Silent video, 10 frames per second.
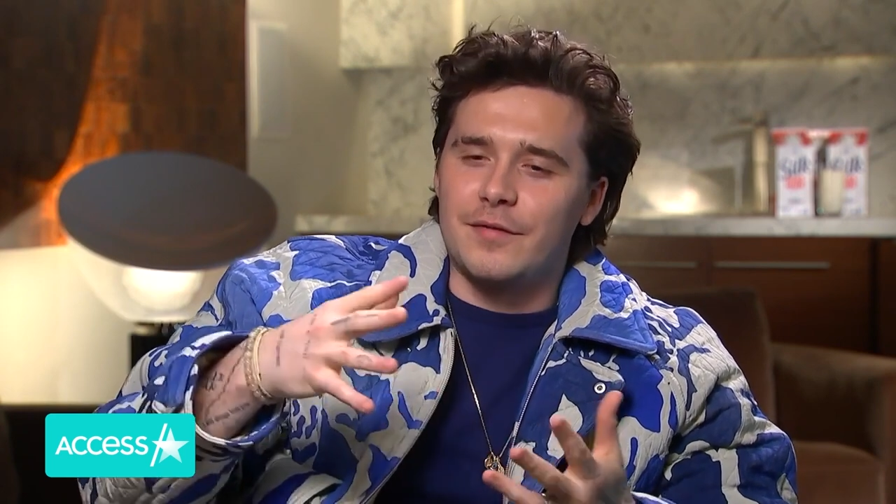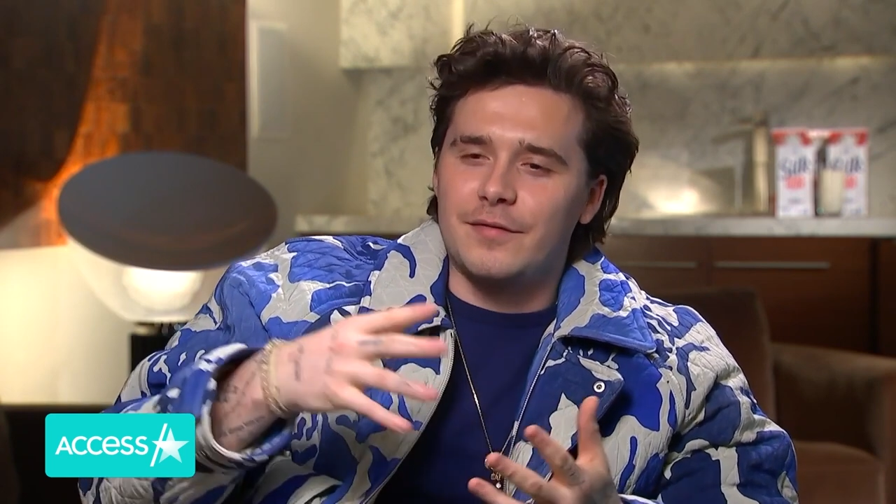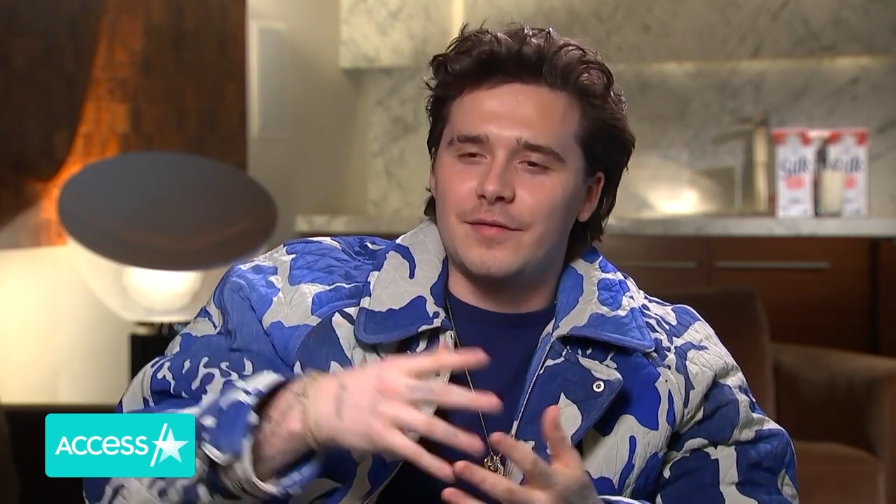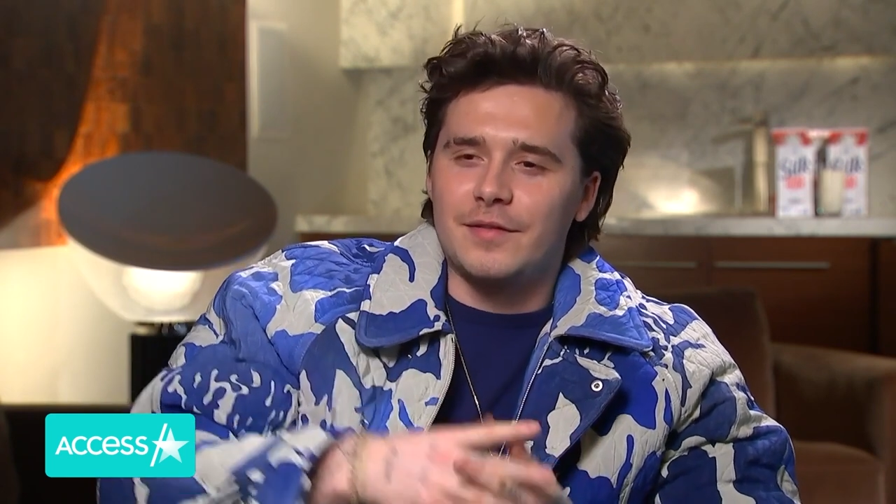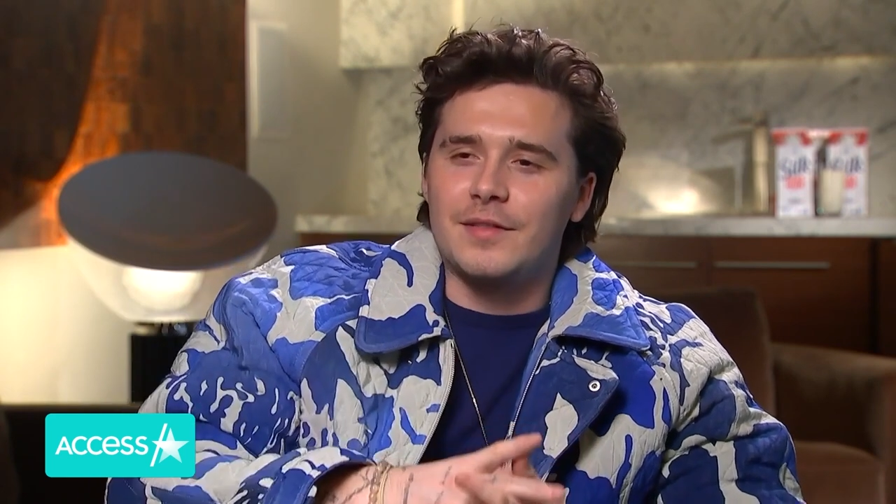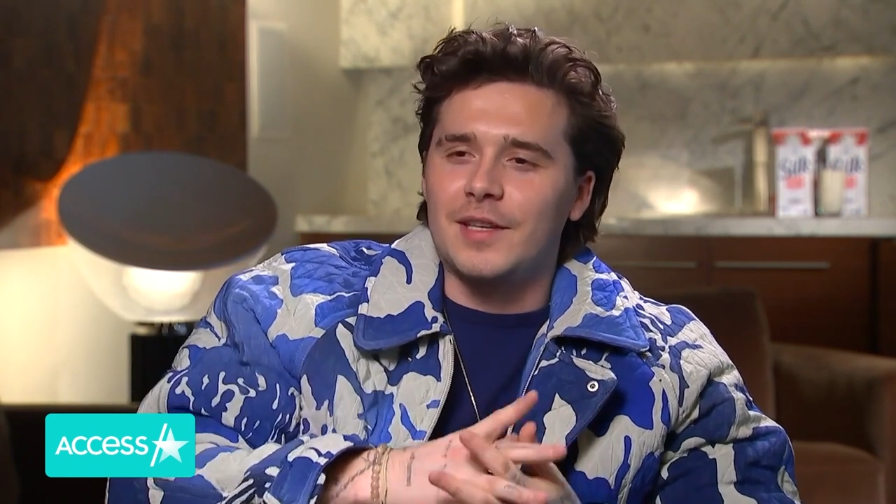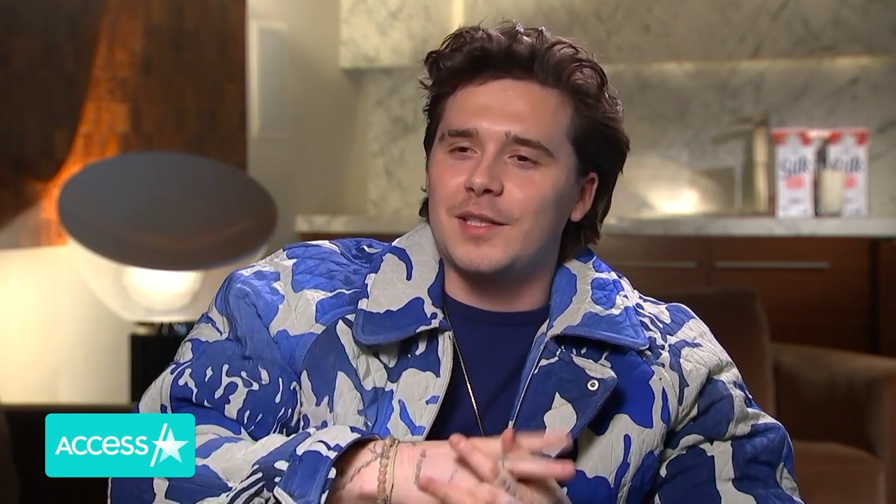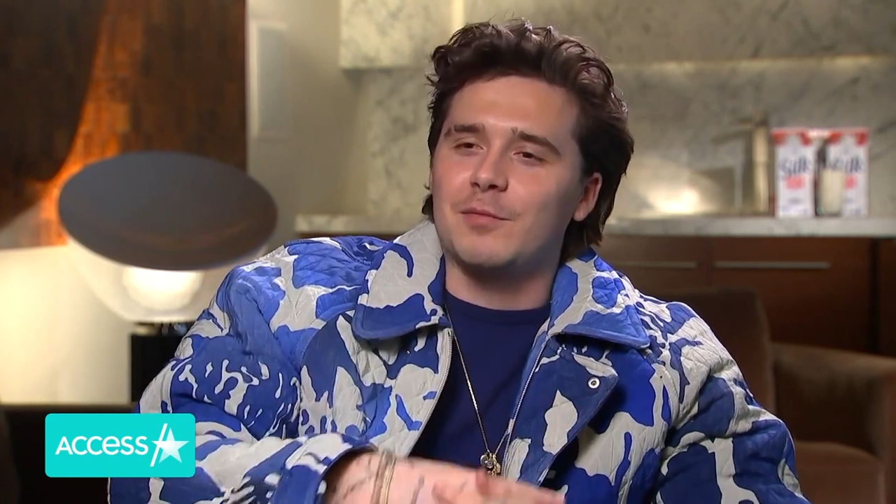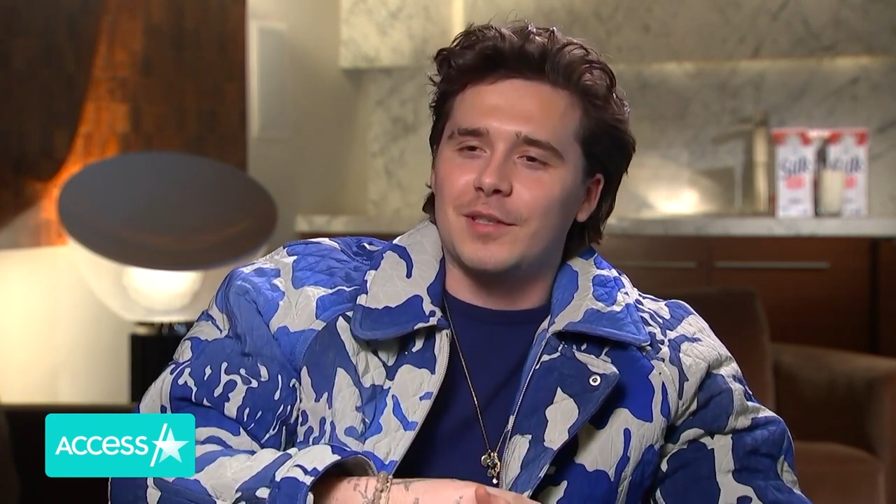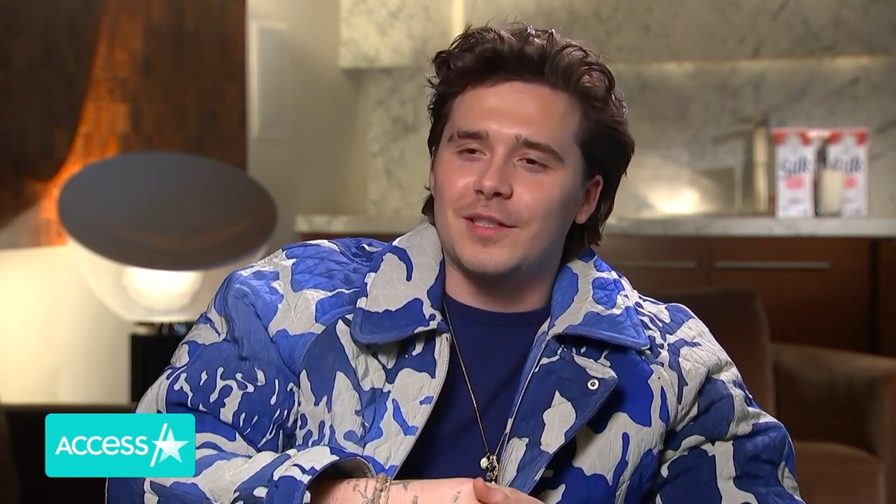of
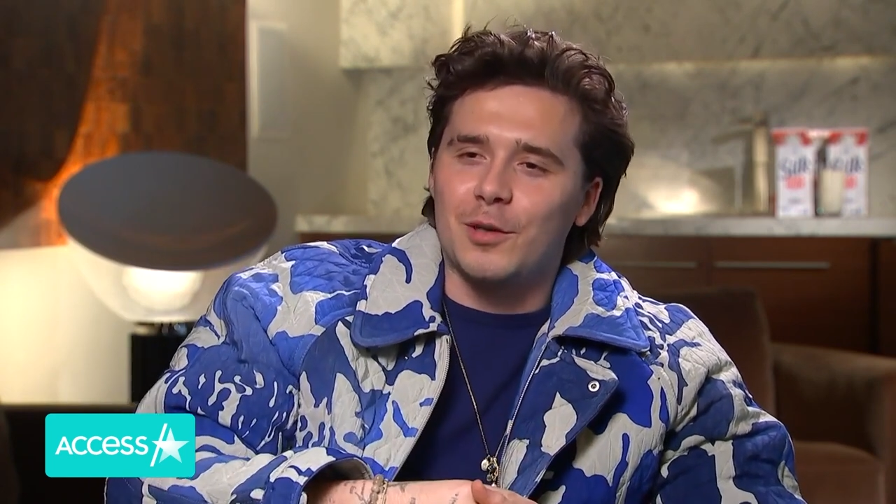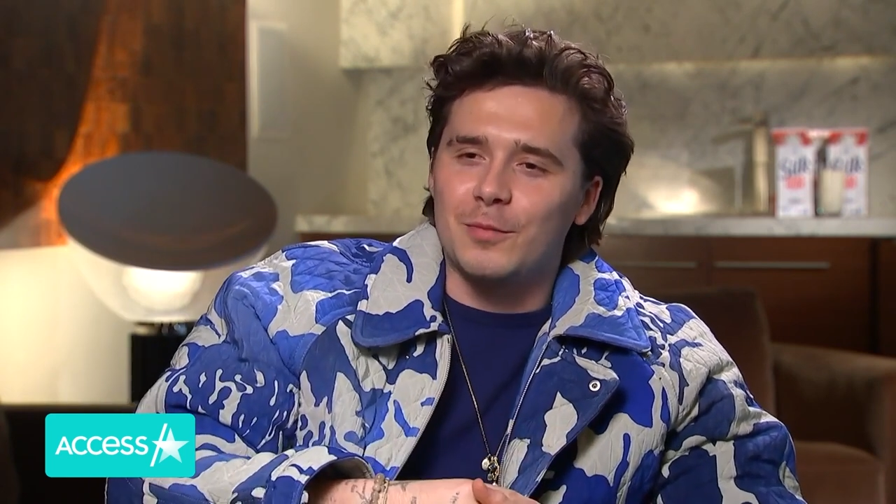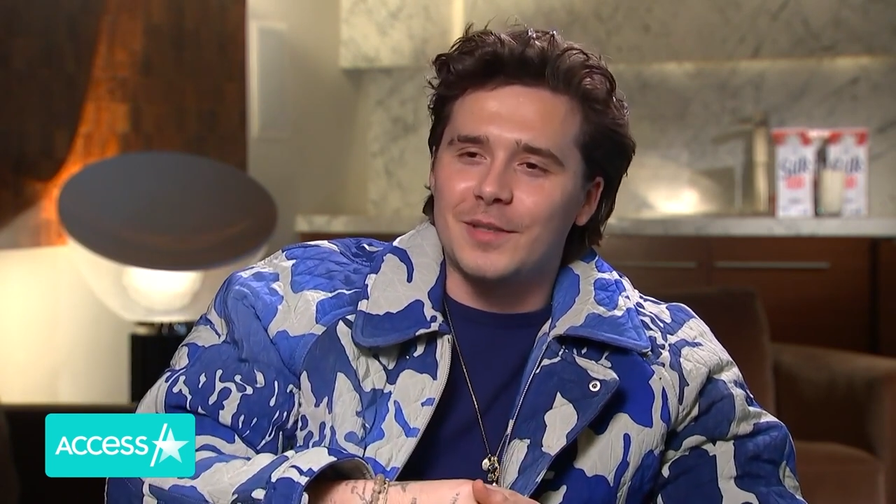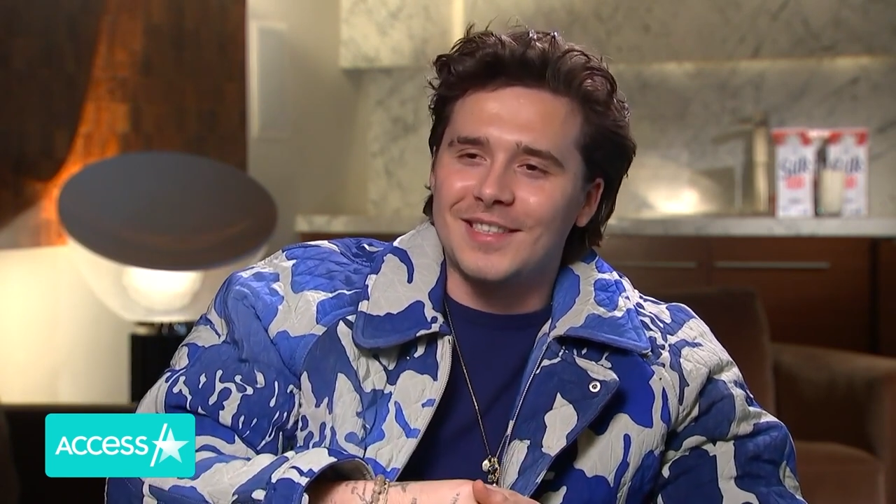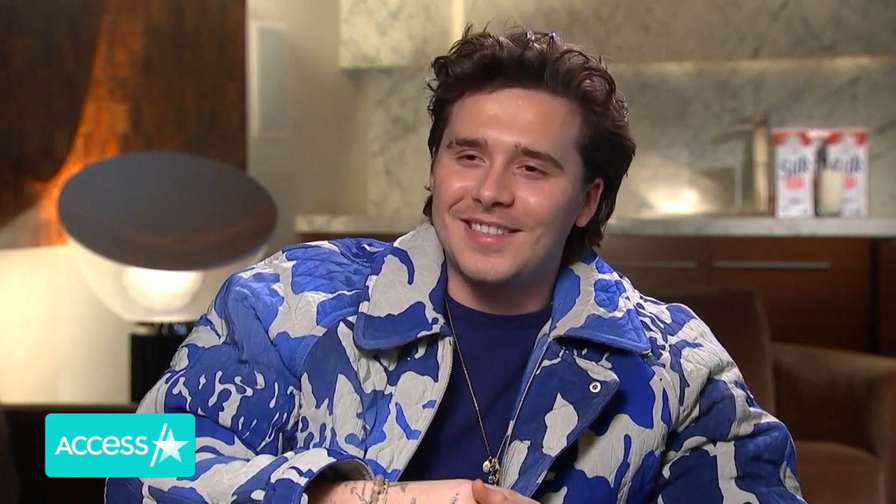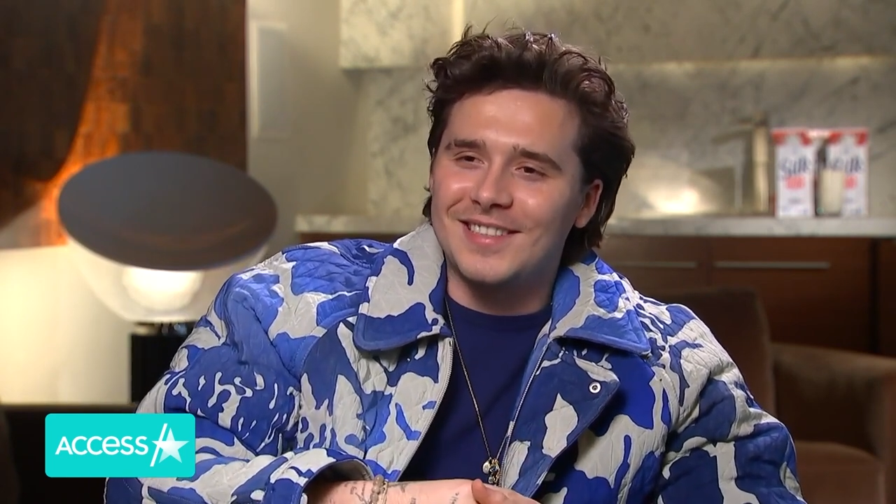that's what he told me.